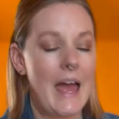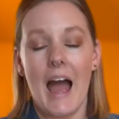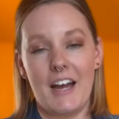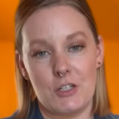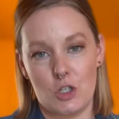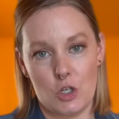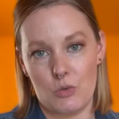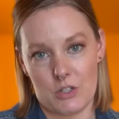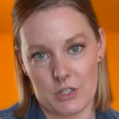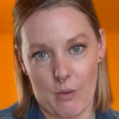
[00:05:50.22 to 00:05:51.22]
I just chose
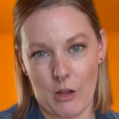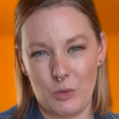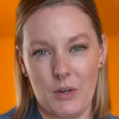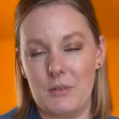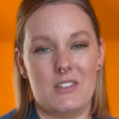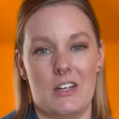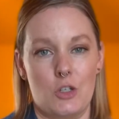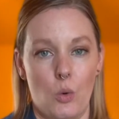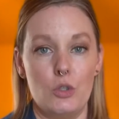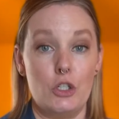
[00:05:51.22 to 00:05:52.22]
the smaller one because I
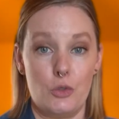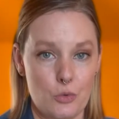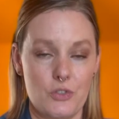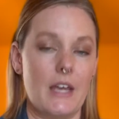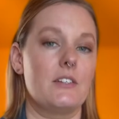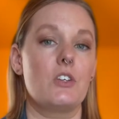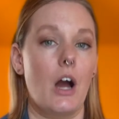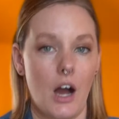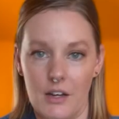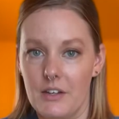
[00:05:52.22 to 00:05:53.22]
don't use a
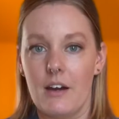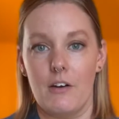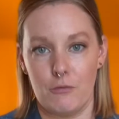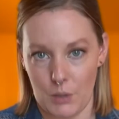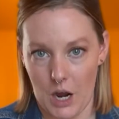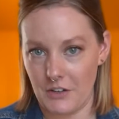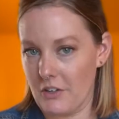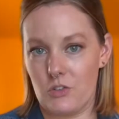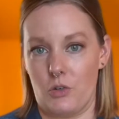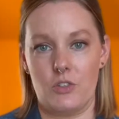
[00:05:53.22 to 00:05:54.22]
ton of
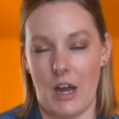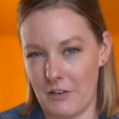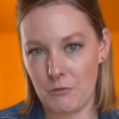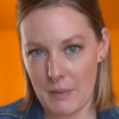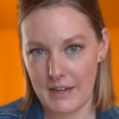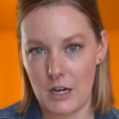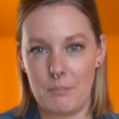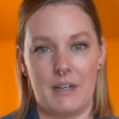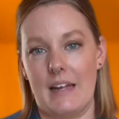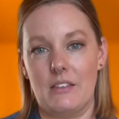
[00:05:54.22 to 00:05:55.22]
products or a ton of makeup,
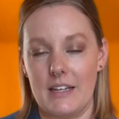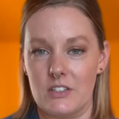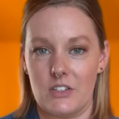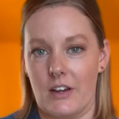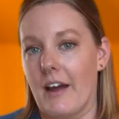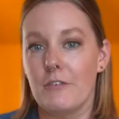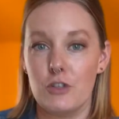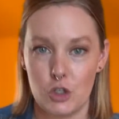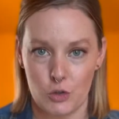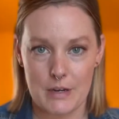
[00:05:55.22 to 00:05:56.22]
and I like to kind of
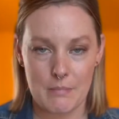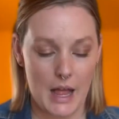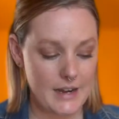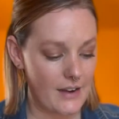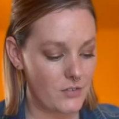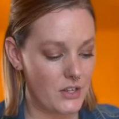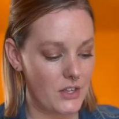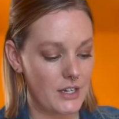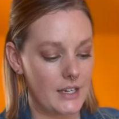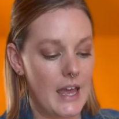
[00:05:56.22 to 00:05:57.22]
streamline
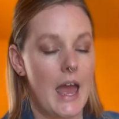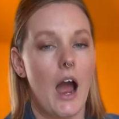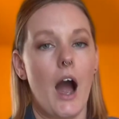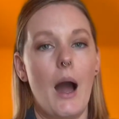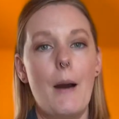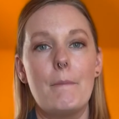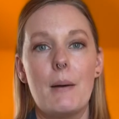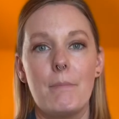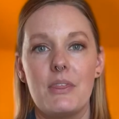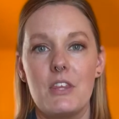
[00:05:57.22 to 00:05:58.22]
everything.
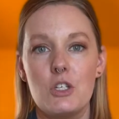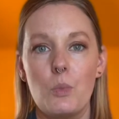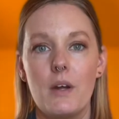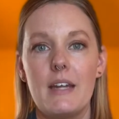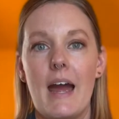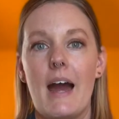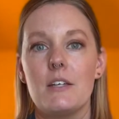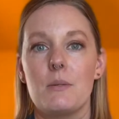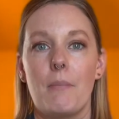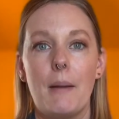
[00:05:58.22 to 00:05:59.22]
But this one
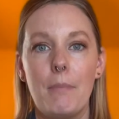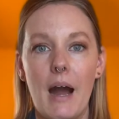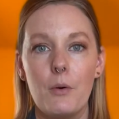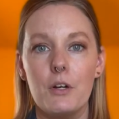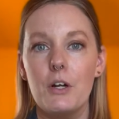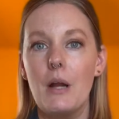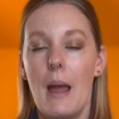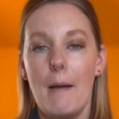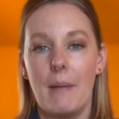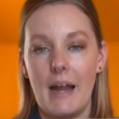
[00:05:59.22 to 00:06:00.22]
has my powder,
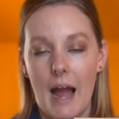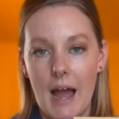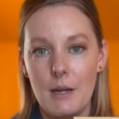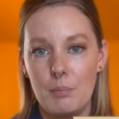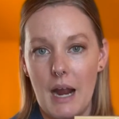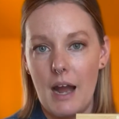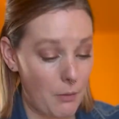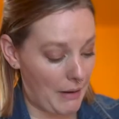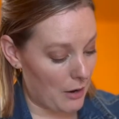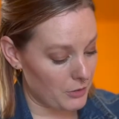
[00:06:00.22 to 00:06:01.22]
my eyebrow
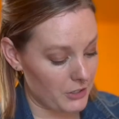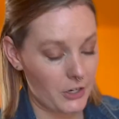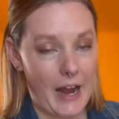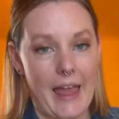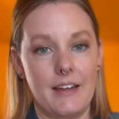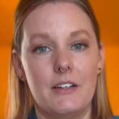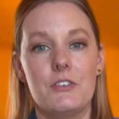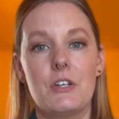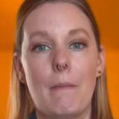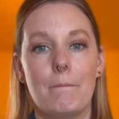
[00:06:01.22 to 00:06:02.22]
powder,
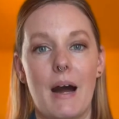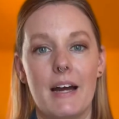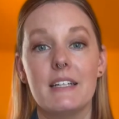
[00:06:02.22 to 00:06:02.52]
and my